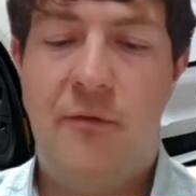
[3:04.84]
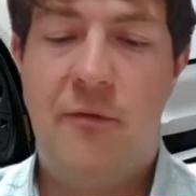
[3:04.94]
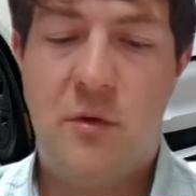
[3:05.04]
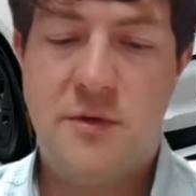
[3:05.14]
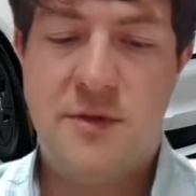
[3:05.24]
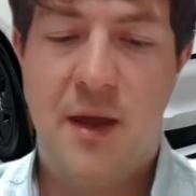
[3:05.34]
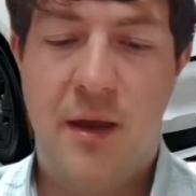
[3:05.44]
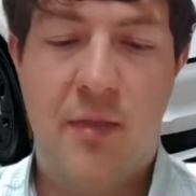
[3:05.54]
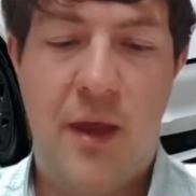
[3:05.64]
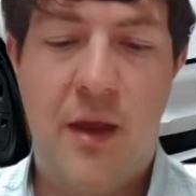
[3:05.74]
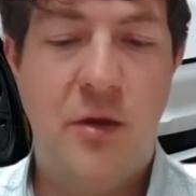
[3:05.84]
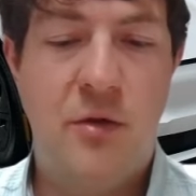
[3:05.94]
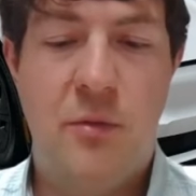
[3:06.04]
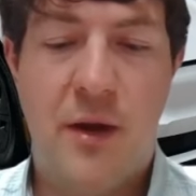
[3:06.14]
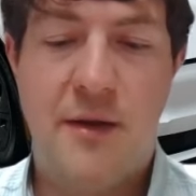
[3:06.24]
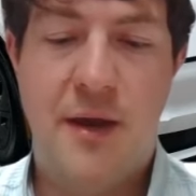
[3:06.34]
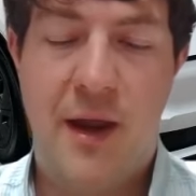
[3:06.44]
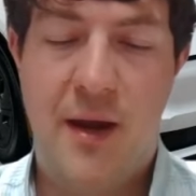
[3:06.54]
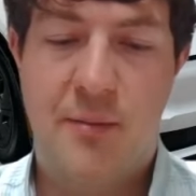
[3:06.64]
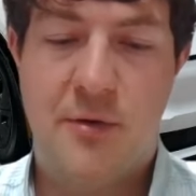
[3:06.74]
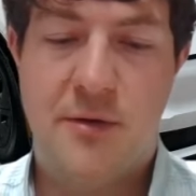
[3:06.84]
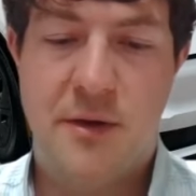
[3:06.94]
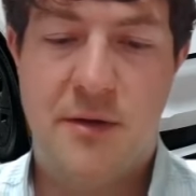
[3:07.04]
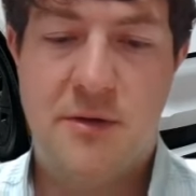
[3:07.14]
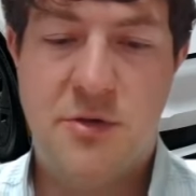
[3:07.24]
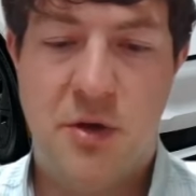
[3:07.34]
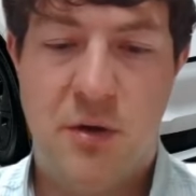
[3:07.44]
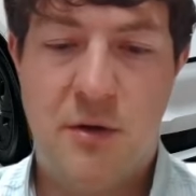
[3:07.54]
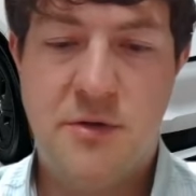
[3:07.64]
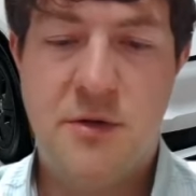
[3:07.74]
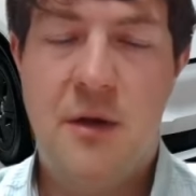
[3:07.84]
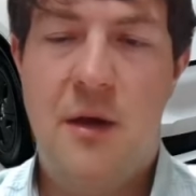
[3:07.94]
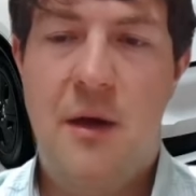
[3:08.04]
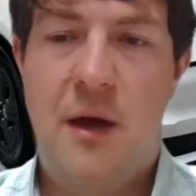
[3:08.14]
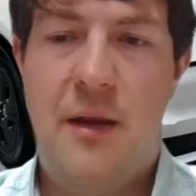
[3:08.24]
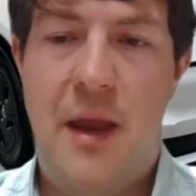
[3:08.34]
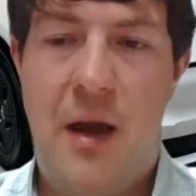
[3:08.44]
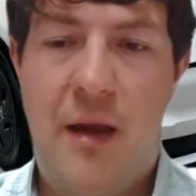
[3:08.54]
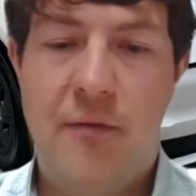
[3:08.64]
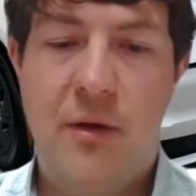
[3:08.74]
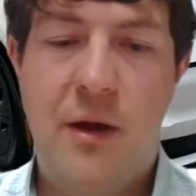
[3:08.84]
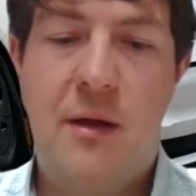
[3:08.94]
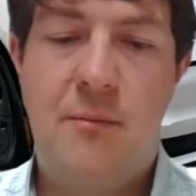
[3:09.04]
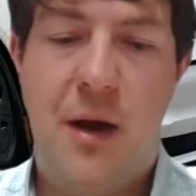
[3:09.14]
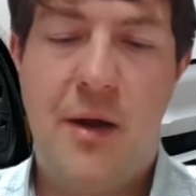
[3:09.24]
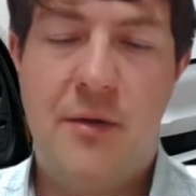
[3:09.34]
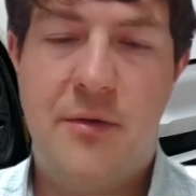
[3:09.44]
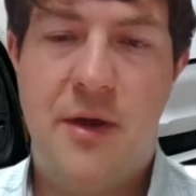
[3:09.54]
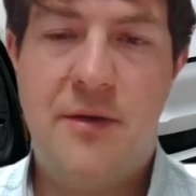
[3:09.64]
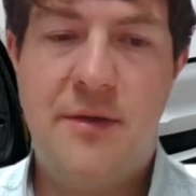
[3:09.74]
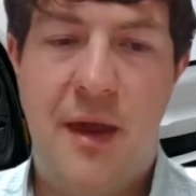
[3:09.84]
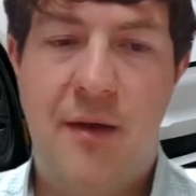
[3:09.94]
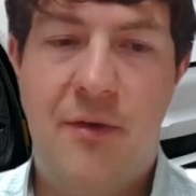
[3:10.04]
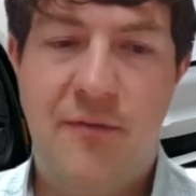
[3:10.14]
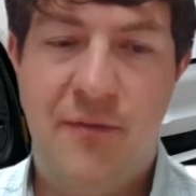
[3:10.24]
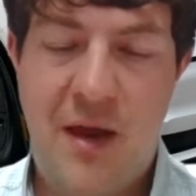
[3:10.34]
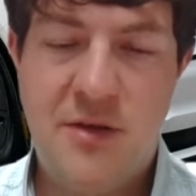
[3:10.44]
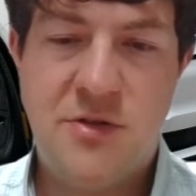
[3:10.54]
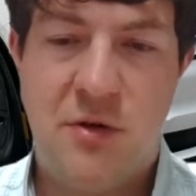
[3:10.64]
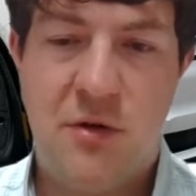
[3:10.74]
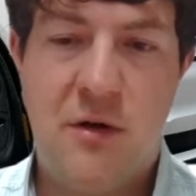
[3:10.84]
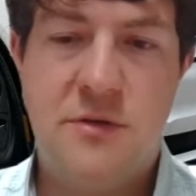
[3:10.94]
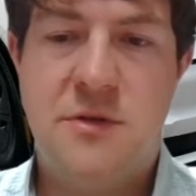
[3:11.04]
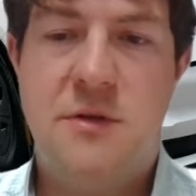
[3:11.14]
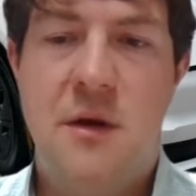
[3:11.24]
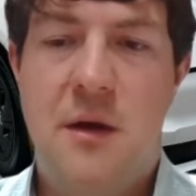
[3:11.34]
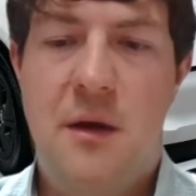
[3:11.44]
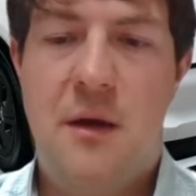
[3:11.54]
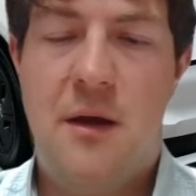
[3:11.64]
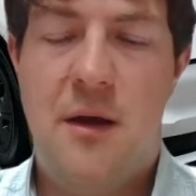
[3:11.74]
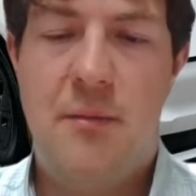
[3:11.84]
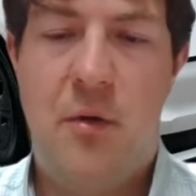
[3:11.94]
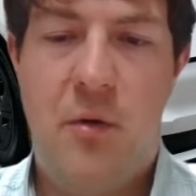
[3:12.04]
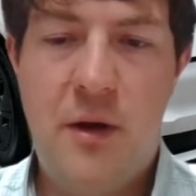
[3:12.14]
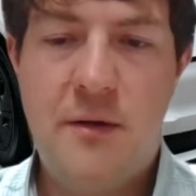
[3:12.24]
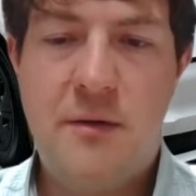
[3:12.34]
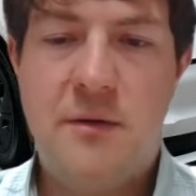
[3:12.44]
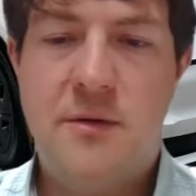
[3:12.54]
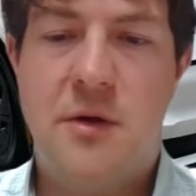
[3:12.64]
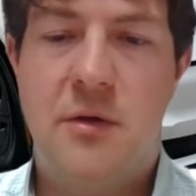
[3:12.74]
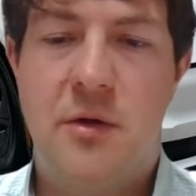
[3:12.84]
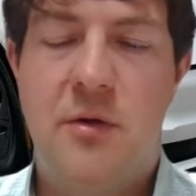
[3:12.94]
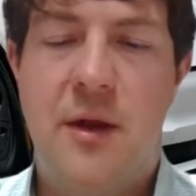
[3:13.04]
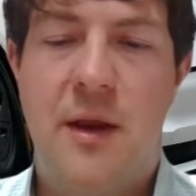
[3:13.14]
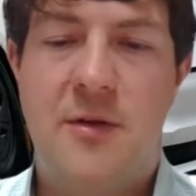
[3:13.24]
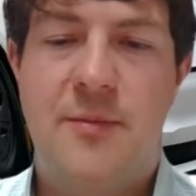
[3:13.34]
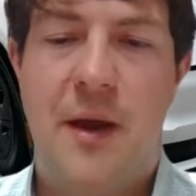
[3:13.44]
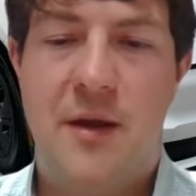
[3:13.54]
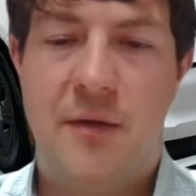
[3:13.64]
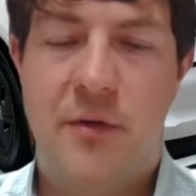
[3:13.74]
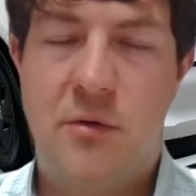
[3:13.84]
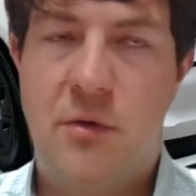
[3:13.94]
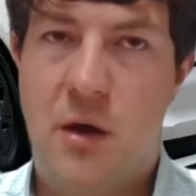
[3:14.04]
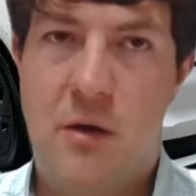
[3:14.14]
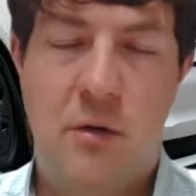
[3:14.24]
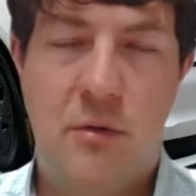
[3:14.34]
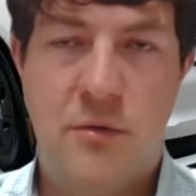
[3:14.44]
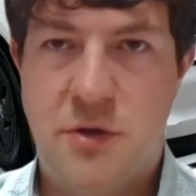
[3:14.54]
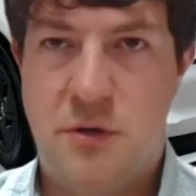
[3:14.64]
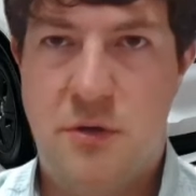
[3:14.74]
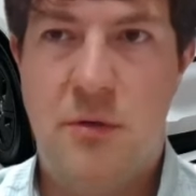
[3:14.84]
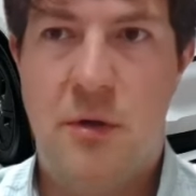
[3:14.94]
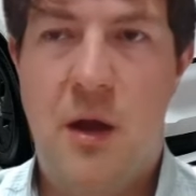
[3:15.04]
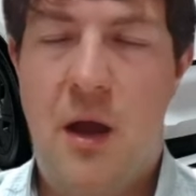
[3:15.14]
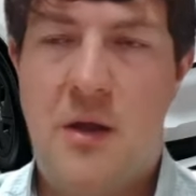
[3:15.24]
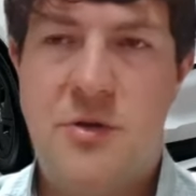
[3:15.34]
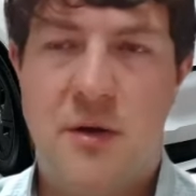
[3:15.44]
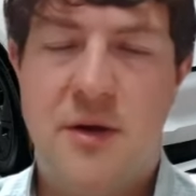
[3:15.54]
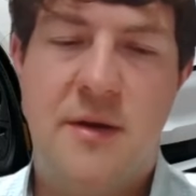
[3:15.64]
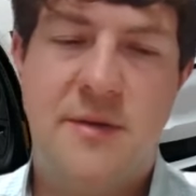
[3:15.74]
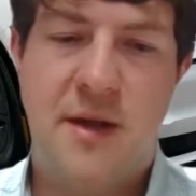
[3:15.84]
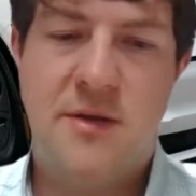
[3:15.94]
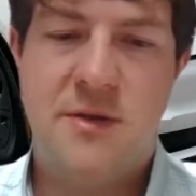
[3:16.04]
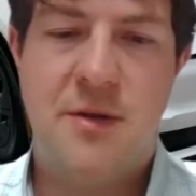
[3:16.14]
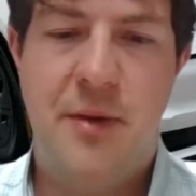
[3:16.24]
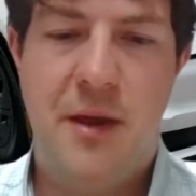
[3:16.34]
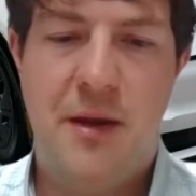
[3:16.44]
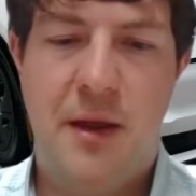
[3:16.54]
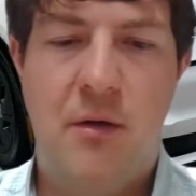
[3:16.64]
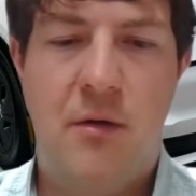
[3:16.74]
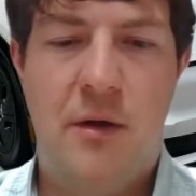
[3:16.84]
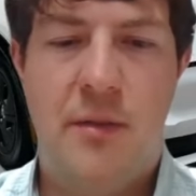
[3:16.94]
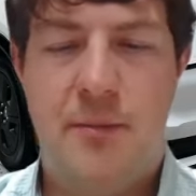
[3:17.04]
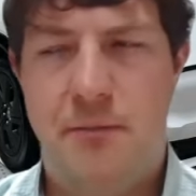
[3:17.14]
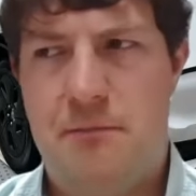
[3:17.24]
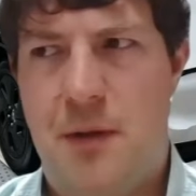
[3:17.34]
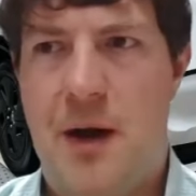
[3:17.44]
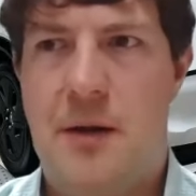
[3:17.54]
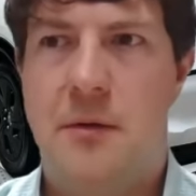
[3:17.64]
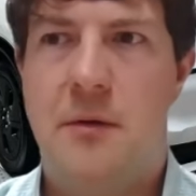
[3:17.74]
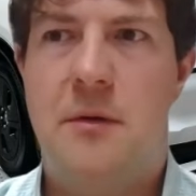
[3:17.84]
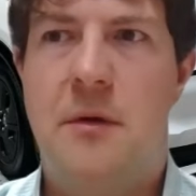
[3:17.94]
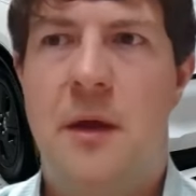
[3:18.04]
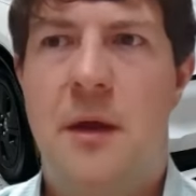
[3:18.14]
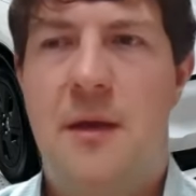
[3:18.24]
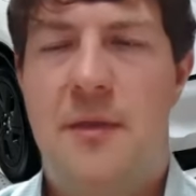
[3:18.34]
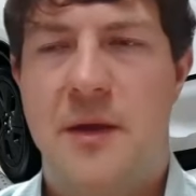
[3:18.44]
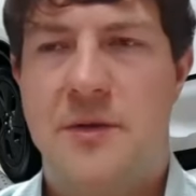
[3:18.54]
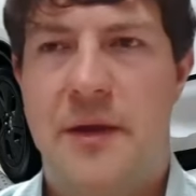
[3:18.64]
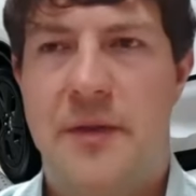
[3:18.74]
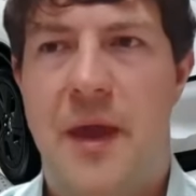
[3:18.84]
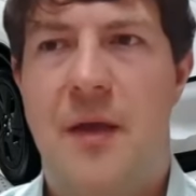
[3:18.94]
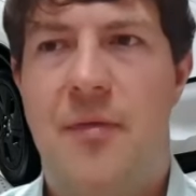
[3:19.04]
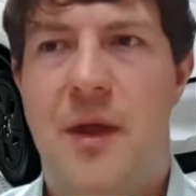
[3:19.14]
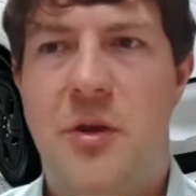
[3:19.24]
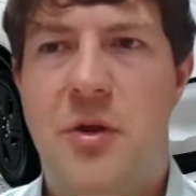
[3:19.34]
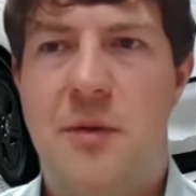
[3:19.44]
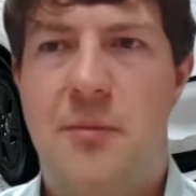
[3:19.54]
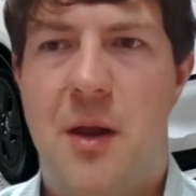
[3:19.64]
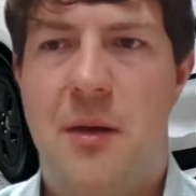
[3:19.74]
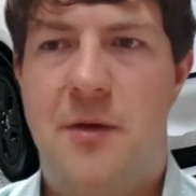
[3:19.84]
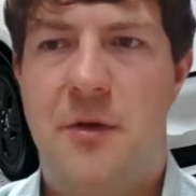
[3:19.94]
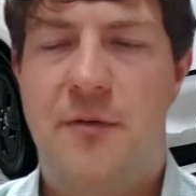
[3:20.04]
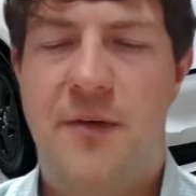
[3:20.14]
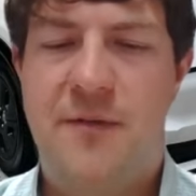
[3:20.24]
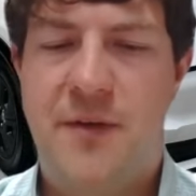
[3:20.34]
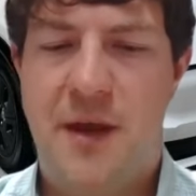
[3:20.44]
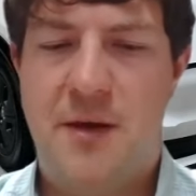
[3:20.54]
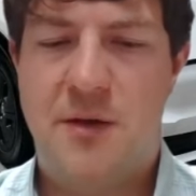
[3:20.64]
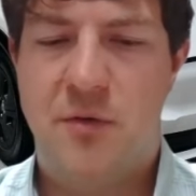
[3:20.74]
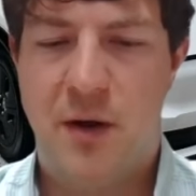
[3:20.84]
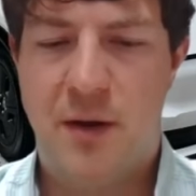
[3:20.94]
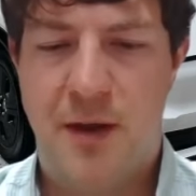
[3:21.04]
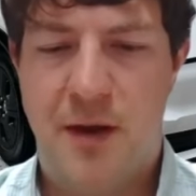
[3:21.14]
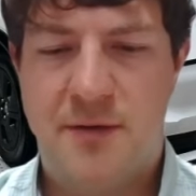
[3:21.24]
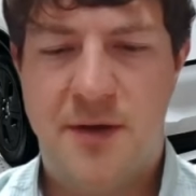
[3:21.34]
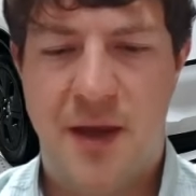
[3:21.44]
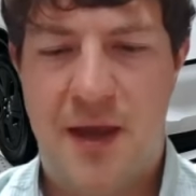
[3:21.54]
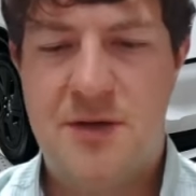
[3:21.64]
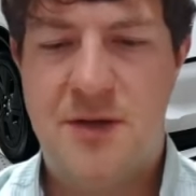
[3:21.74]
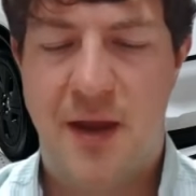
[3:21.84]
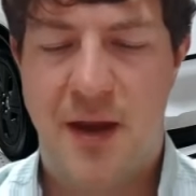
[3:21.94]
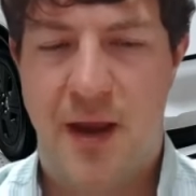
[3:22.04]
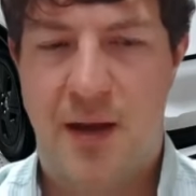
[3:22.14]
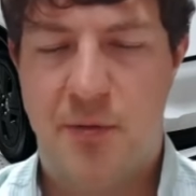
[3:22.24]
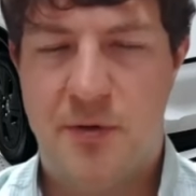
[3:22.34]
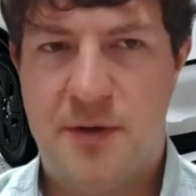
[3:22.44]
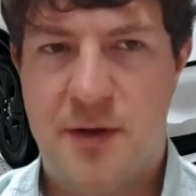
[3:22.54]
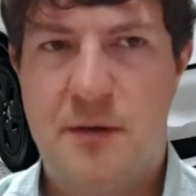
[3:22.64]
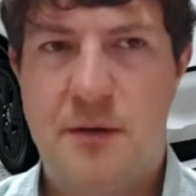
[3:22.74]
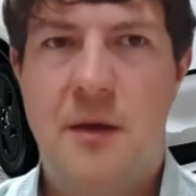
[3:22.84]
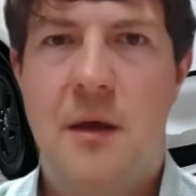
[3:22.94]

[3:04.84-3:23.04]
Ford's saying that you will get to 80% charge. Now, every model does have the fast charge on it. So you can expect if you go to a charging station, depending on the model, things like that, that you could probably do 15 to 20 minutes to get to that 80%.